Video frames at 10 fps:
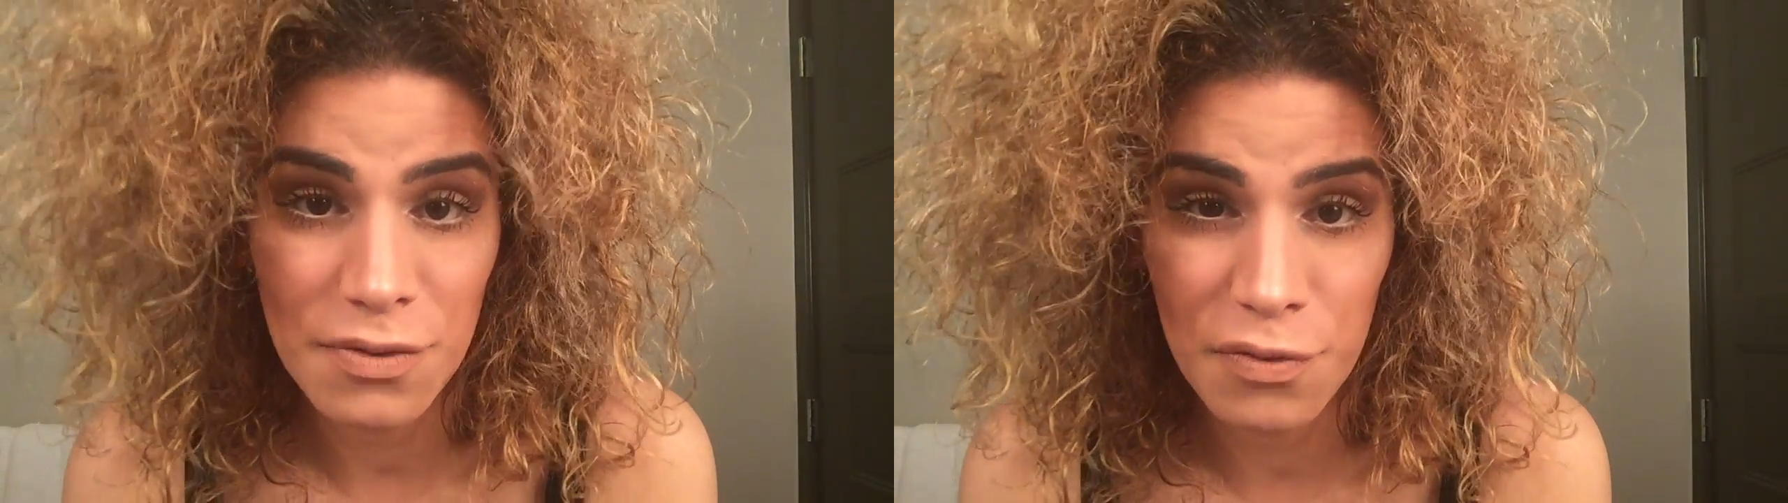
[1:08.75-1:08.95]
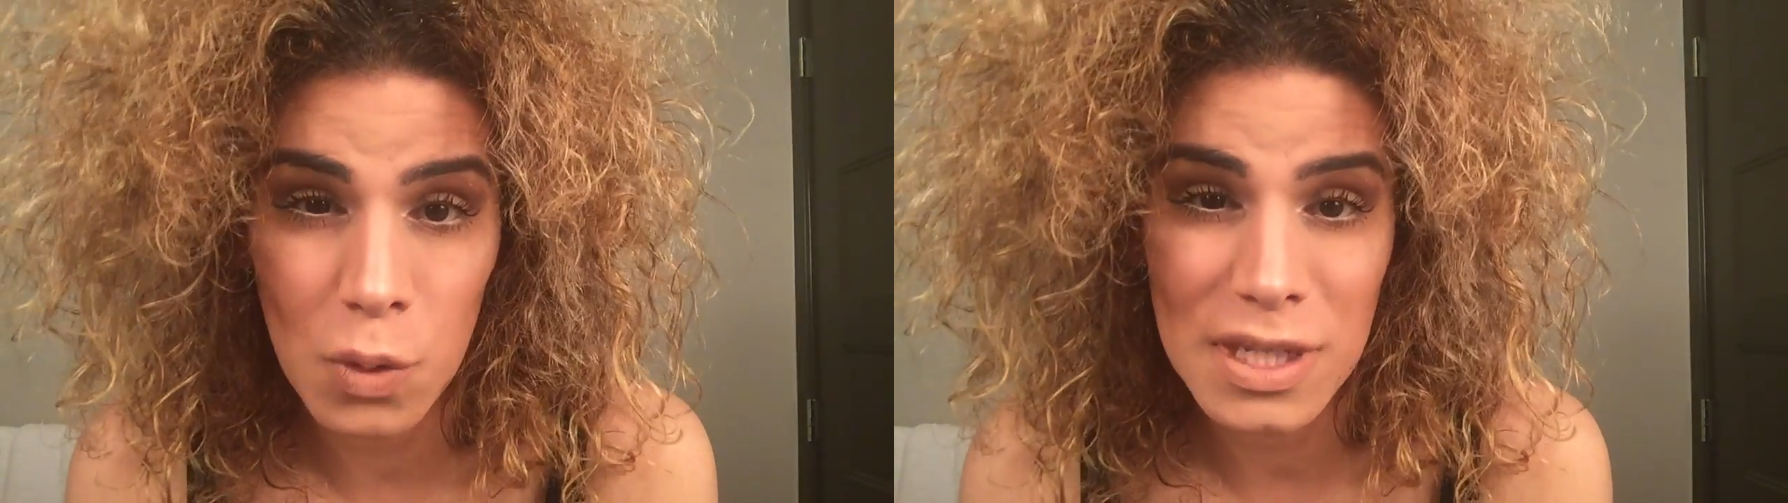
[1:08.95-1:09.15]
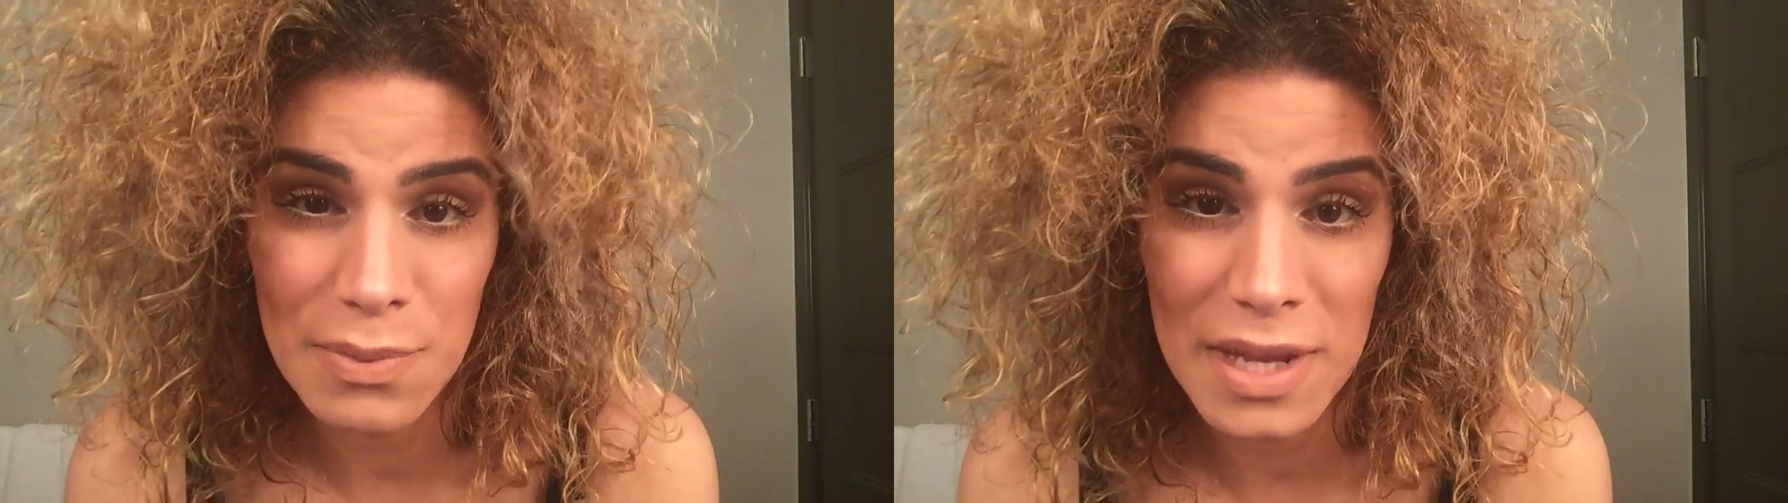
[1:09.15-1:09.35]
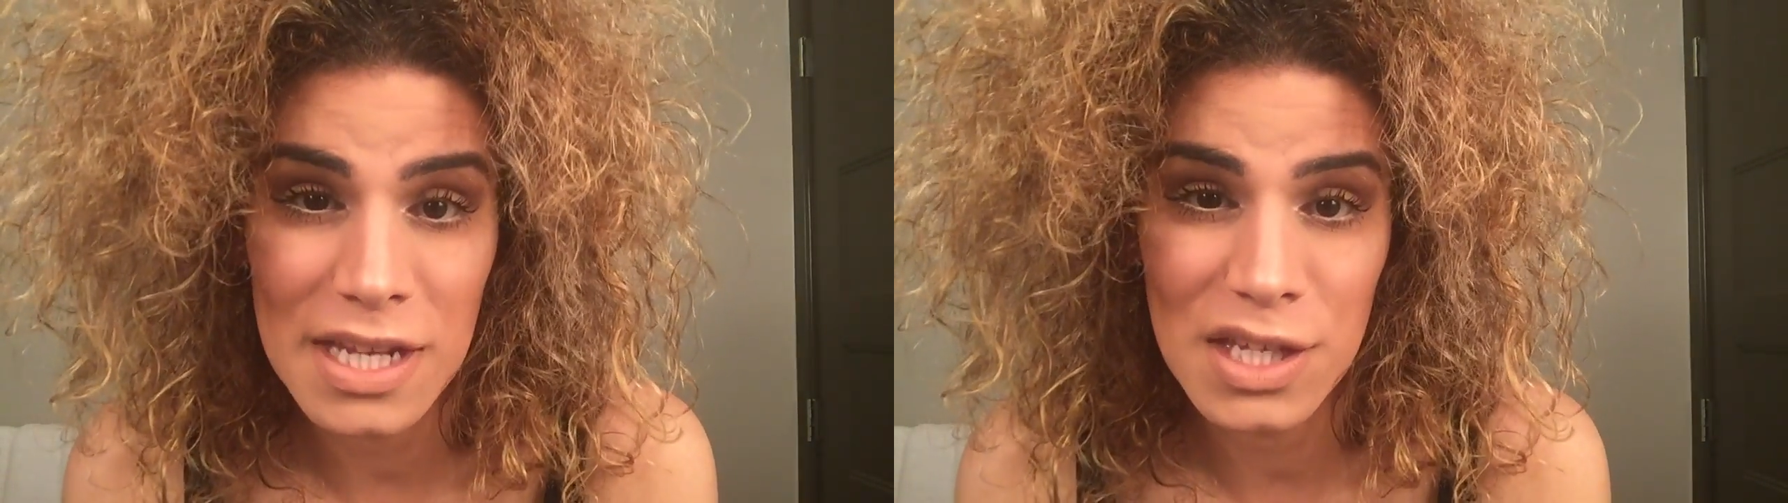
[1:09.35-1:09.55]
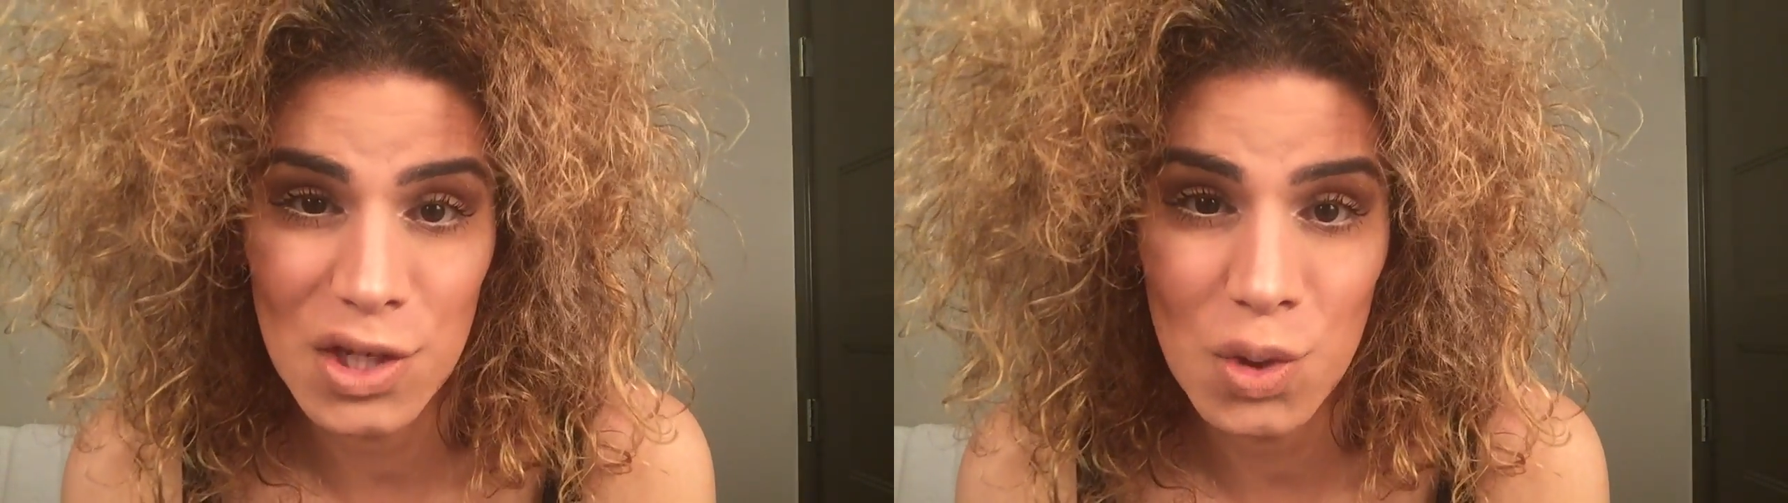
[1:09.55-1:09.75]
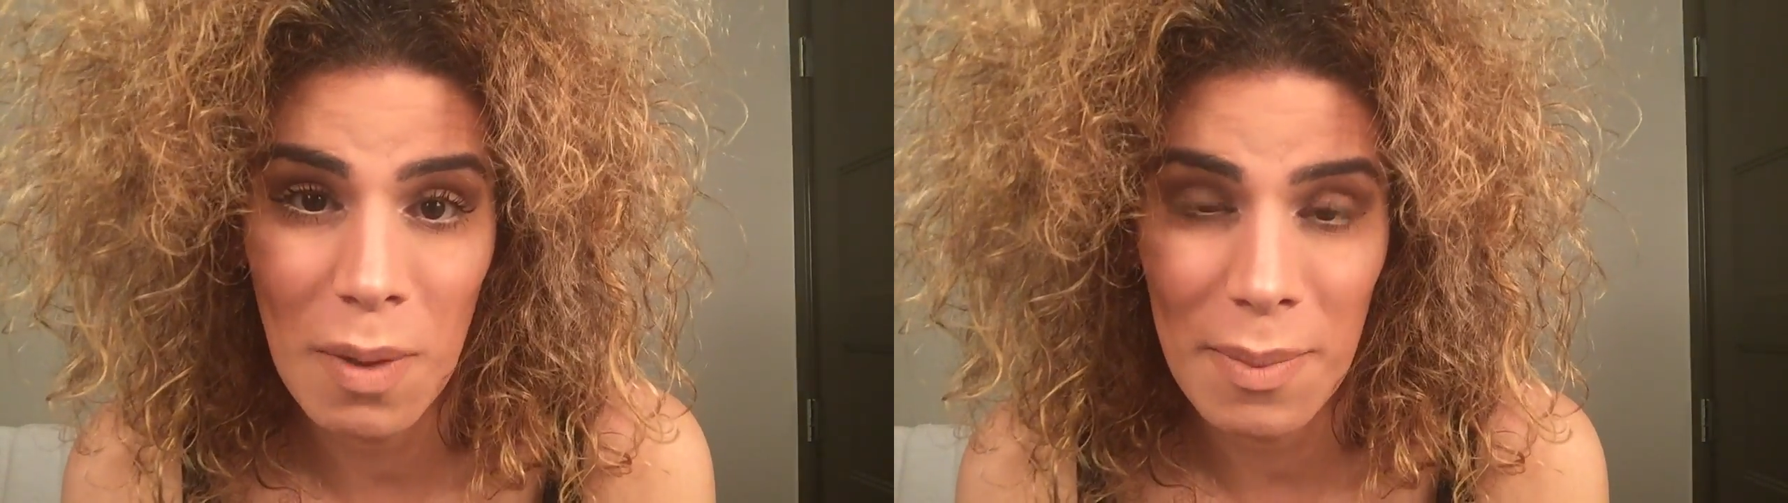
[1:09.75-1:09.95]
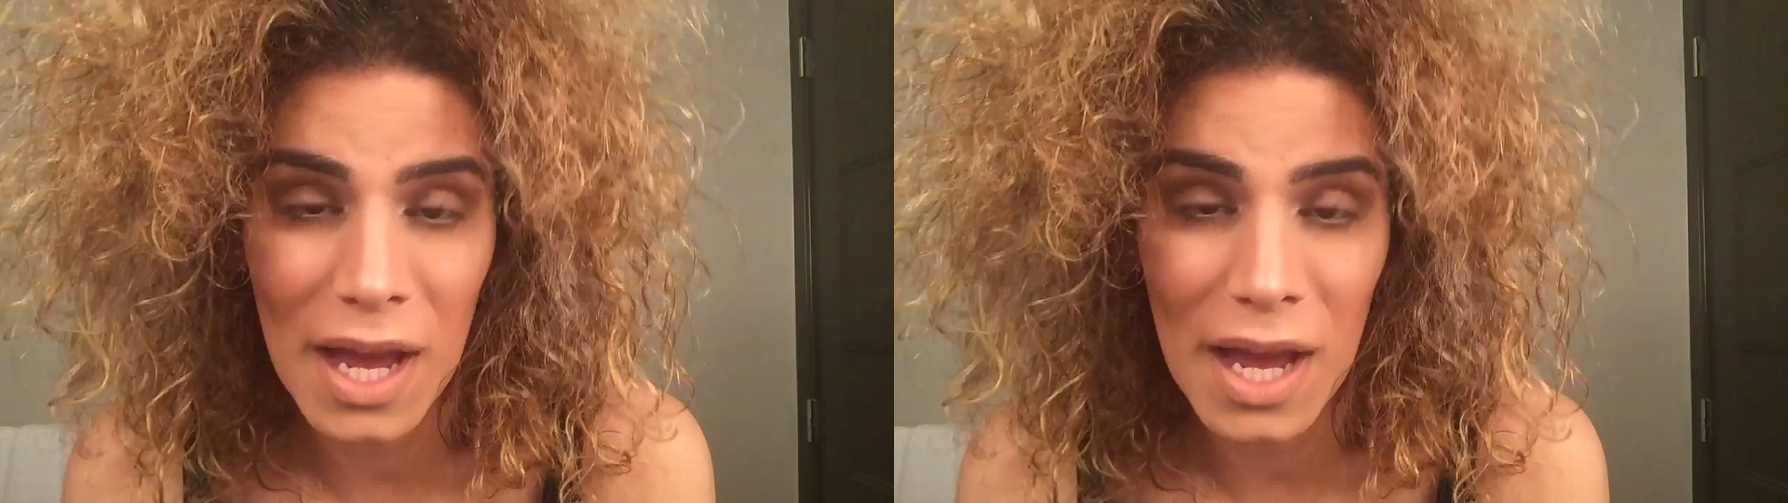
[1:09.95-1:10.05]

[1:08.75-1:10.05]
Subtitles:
to 40 minutes to do my